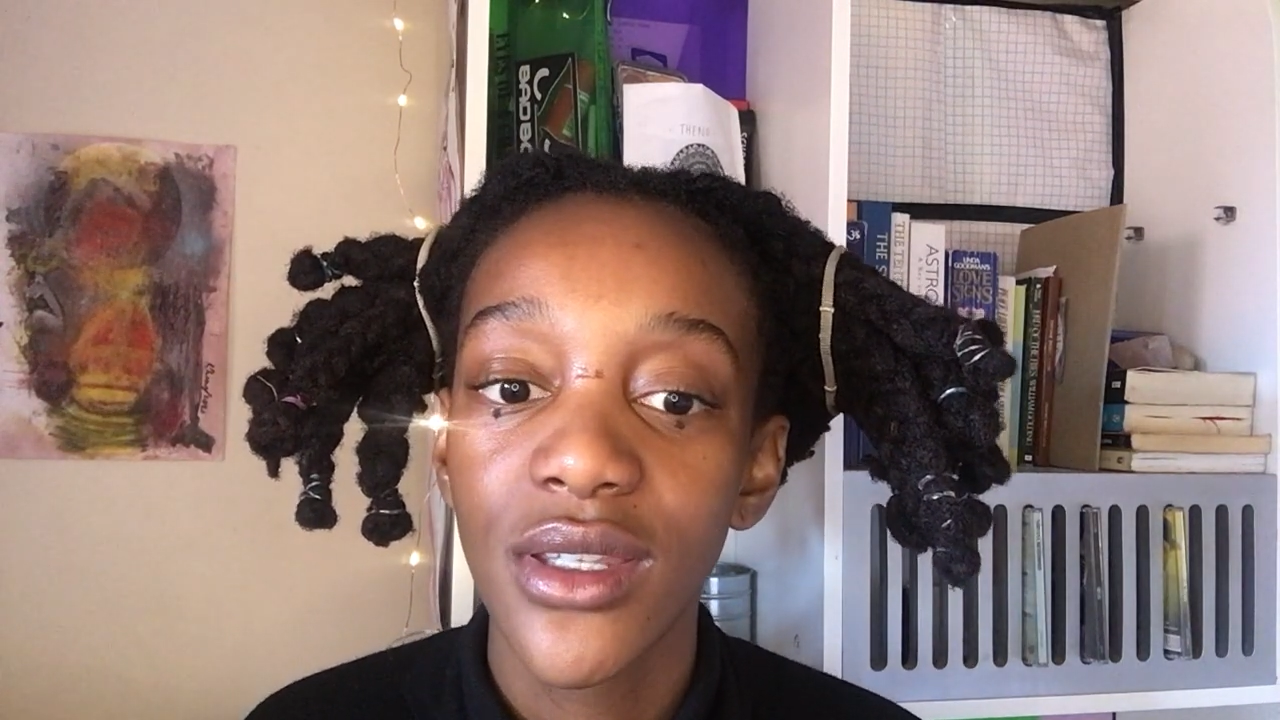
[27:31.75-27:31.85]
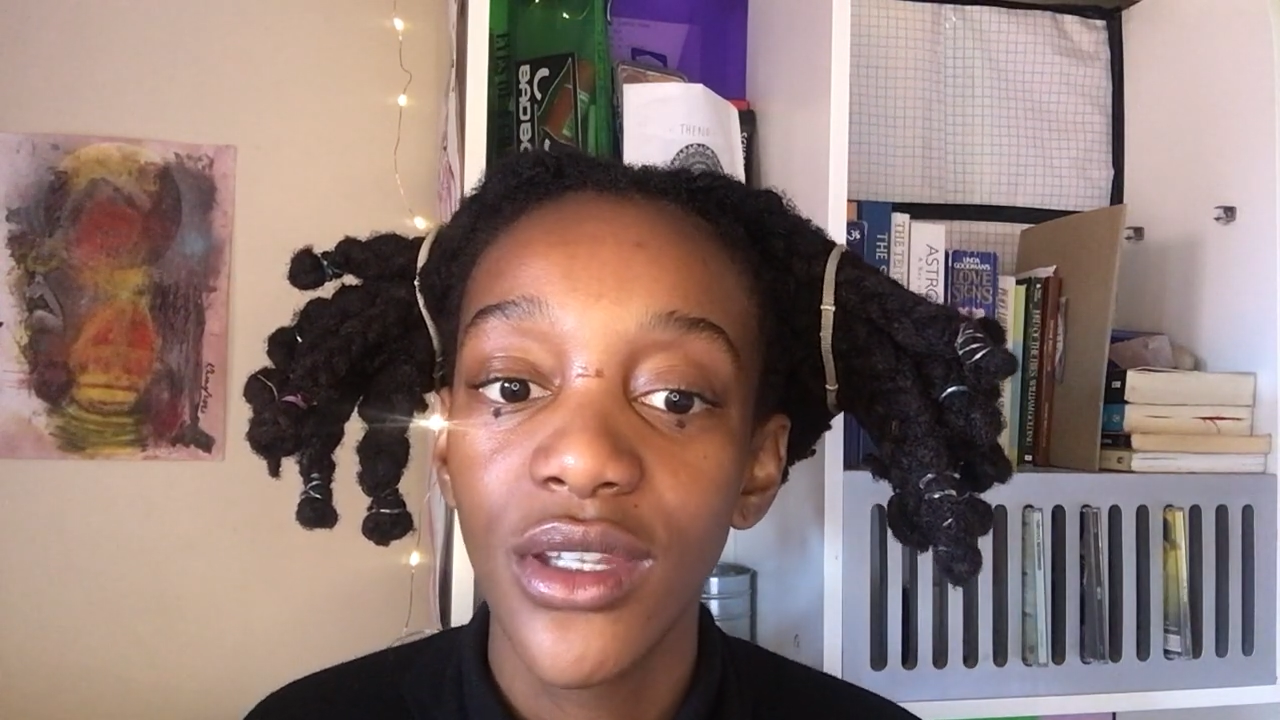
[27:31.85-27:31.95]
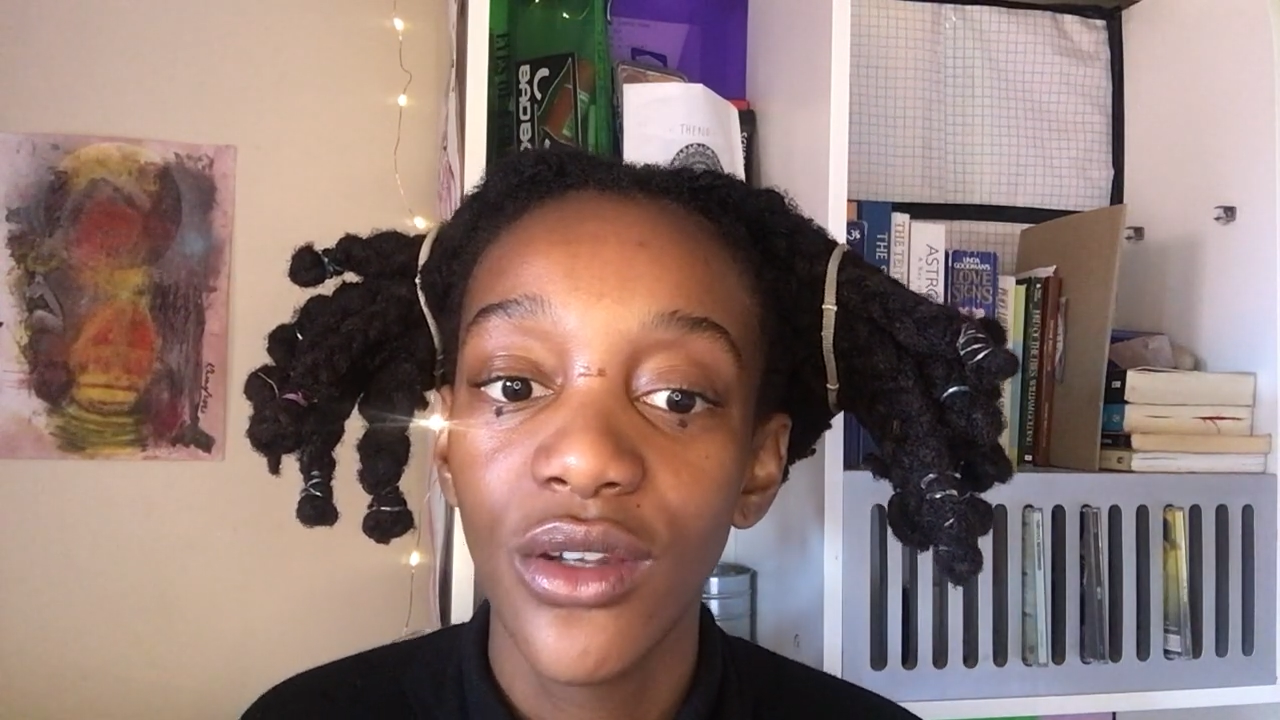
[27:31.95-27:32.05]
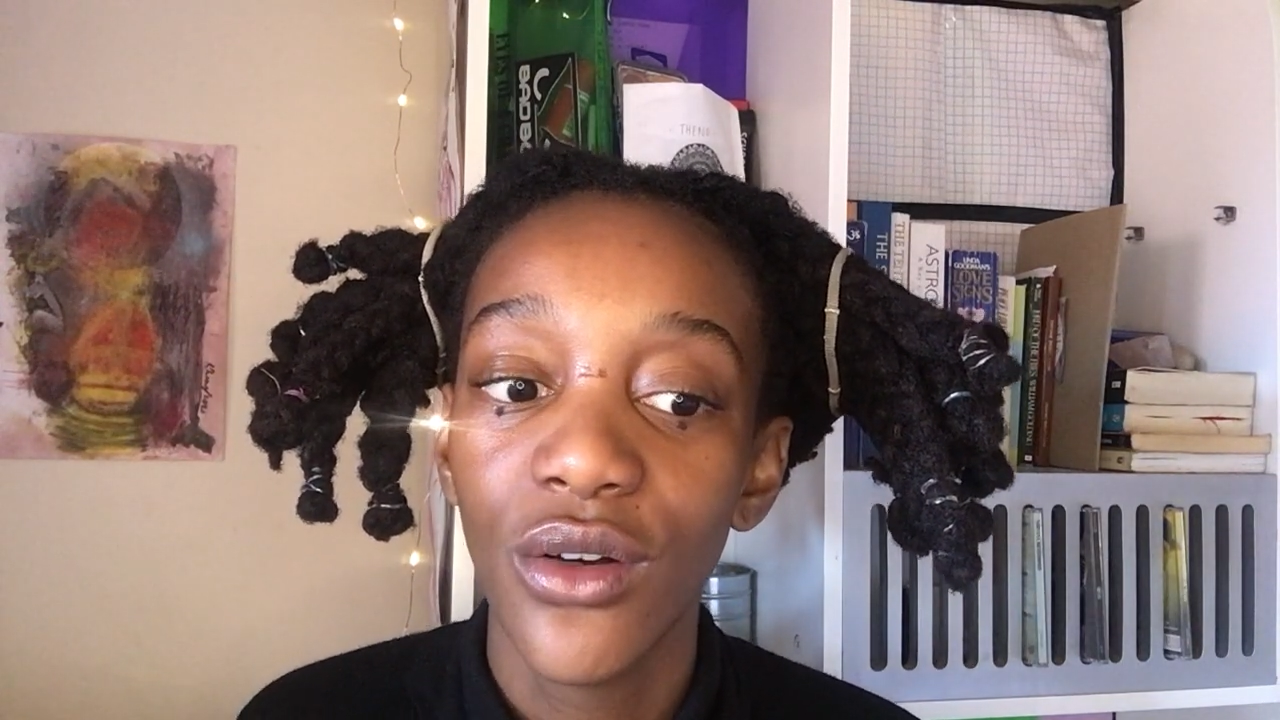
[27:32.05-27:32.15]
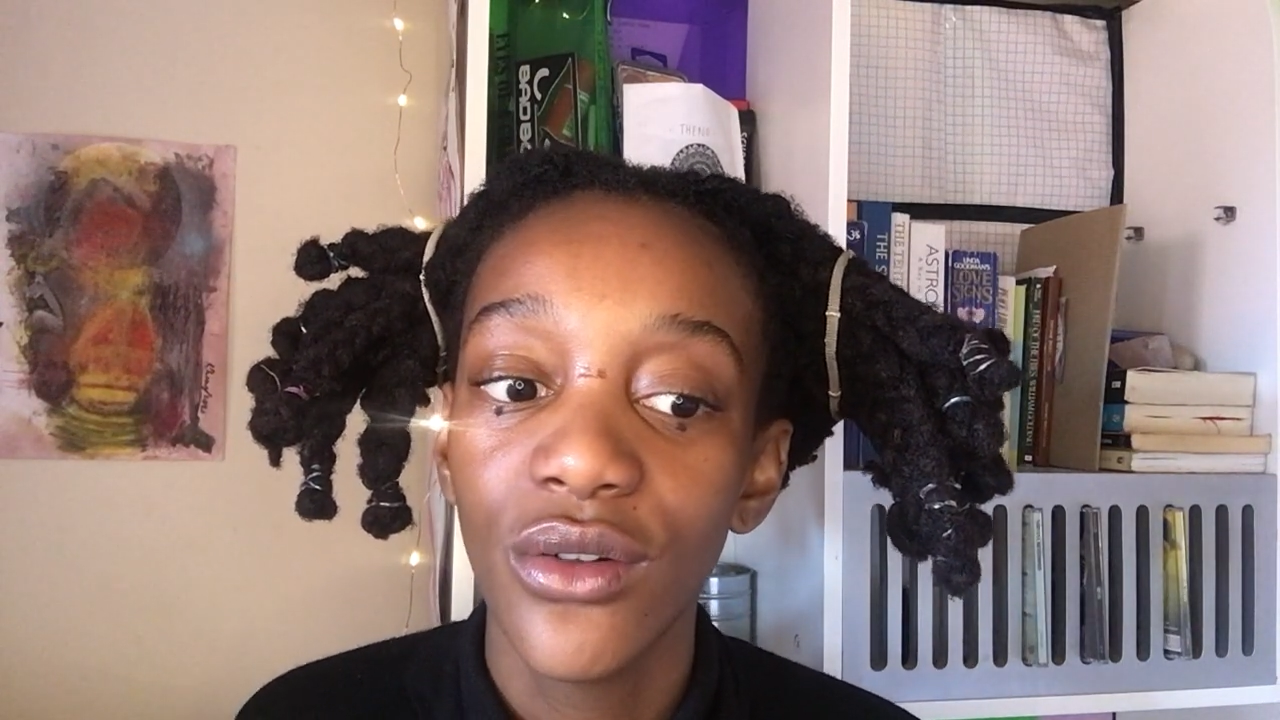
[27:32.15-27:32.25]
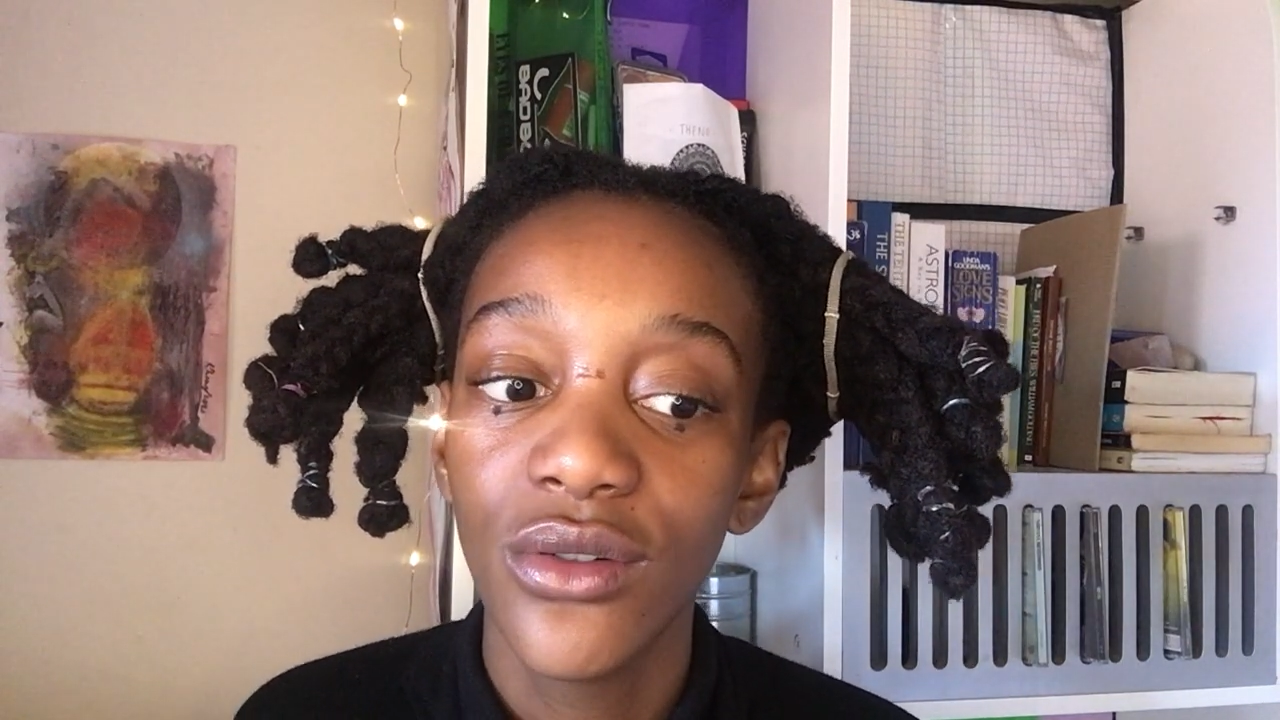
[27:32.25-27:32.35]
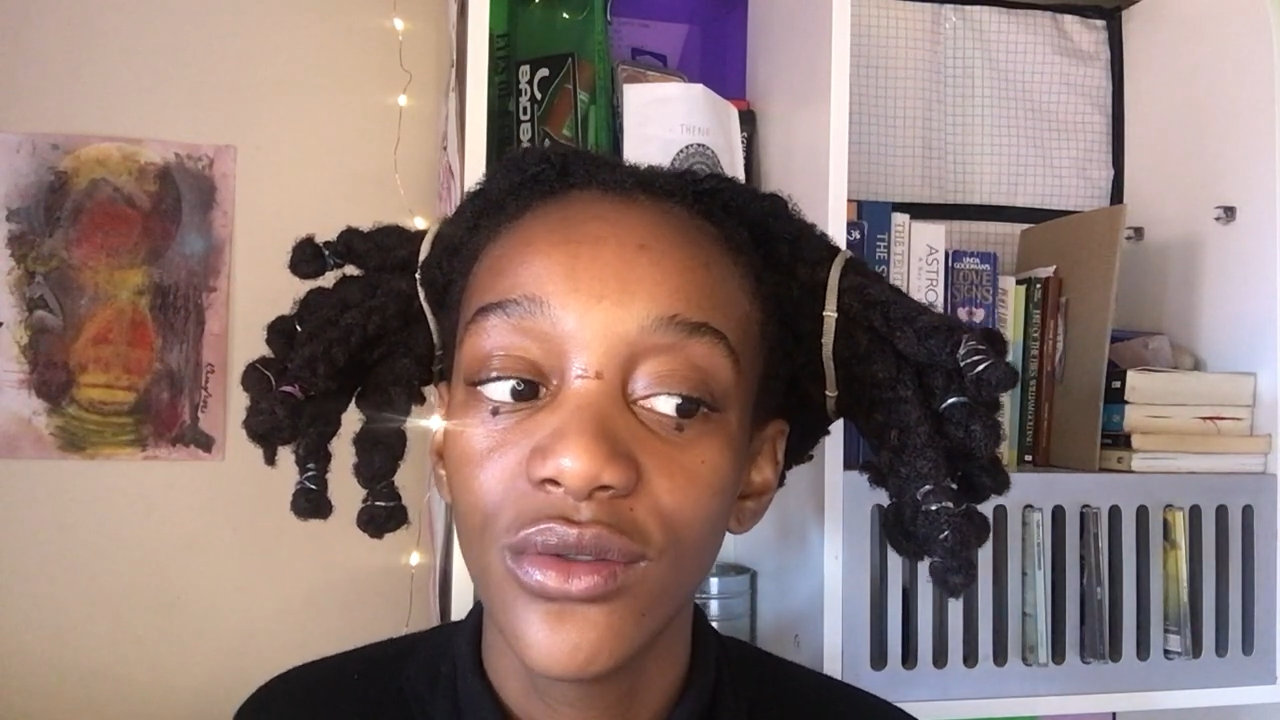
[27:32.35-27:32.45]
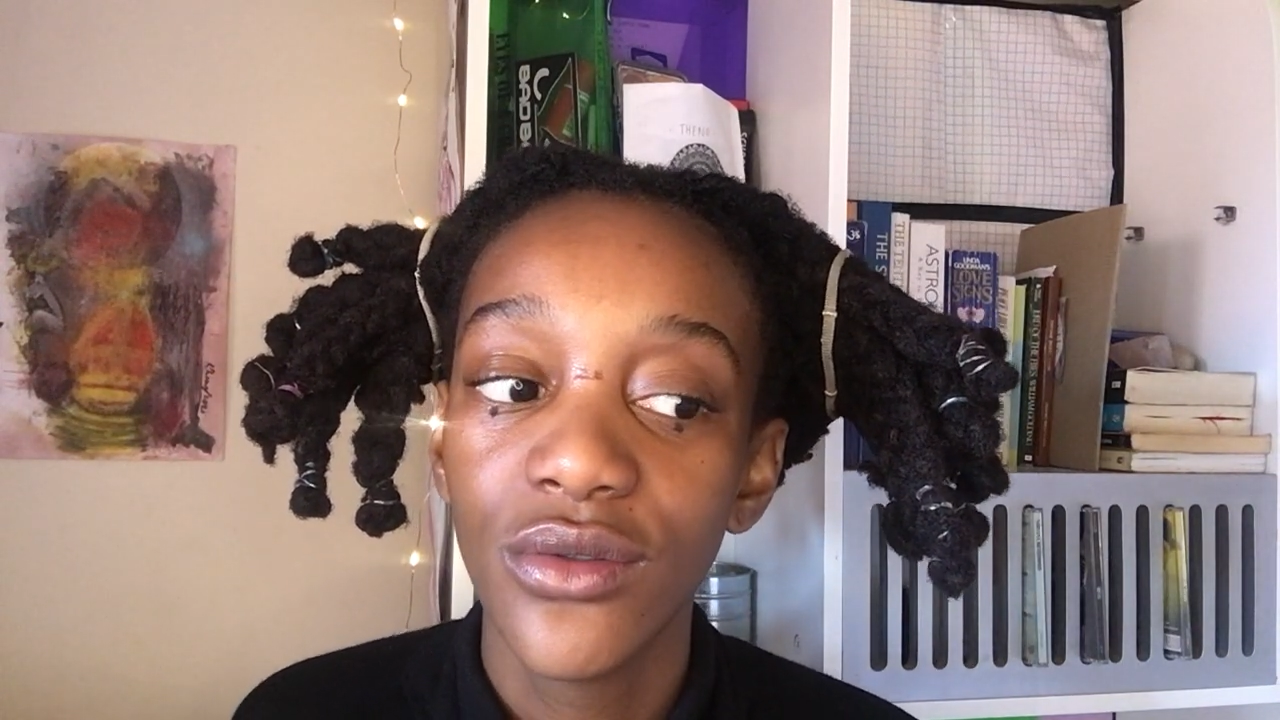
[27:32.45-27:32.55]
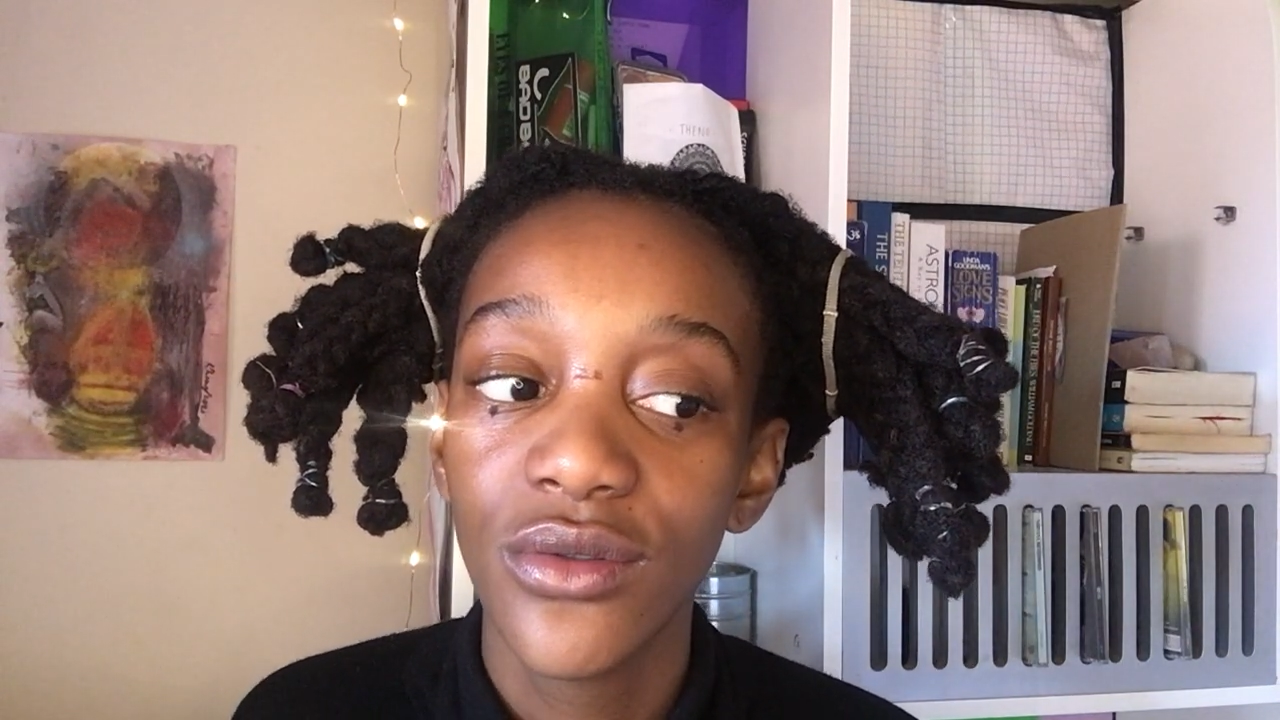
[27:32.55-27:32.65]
you know?